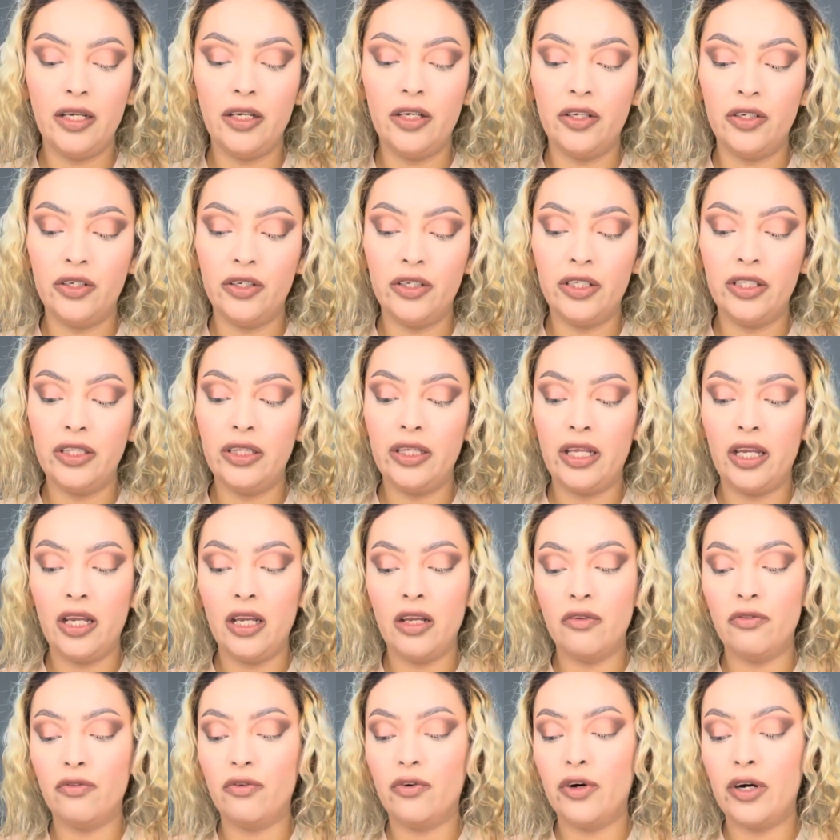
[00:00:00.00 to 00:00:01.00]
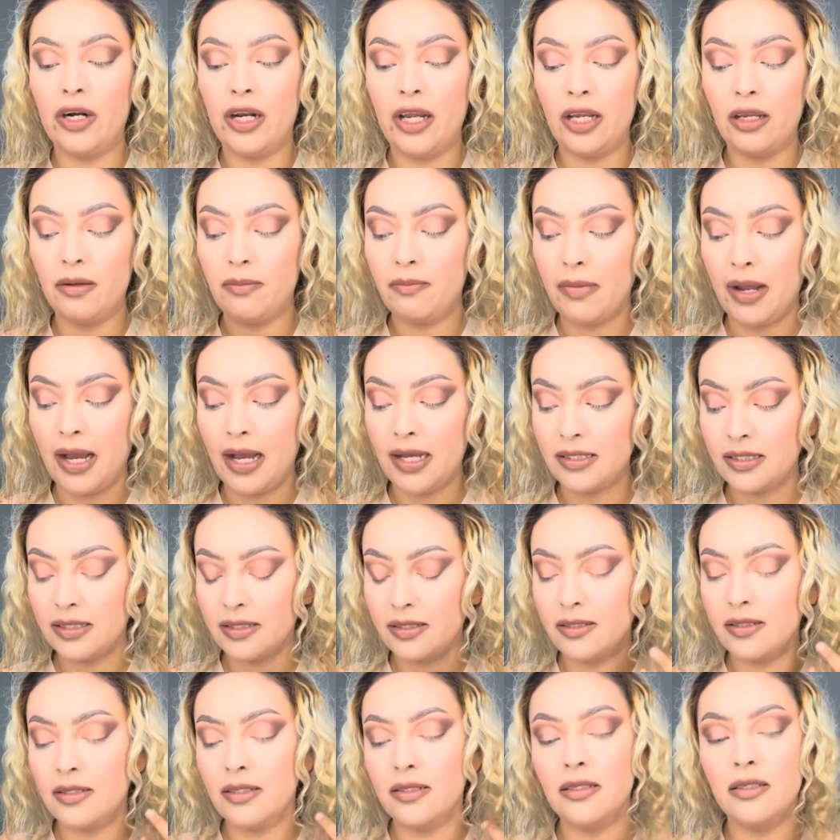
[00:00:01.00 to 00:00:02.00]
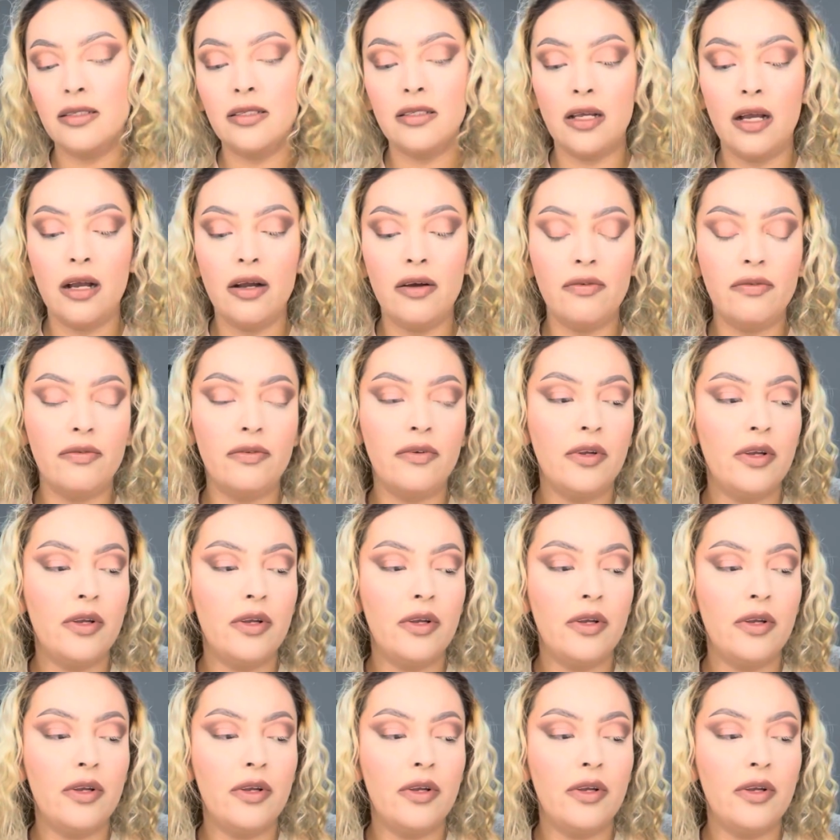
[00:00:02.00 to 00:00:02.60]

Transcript: good thing for like masks and stuff.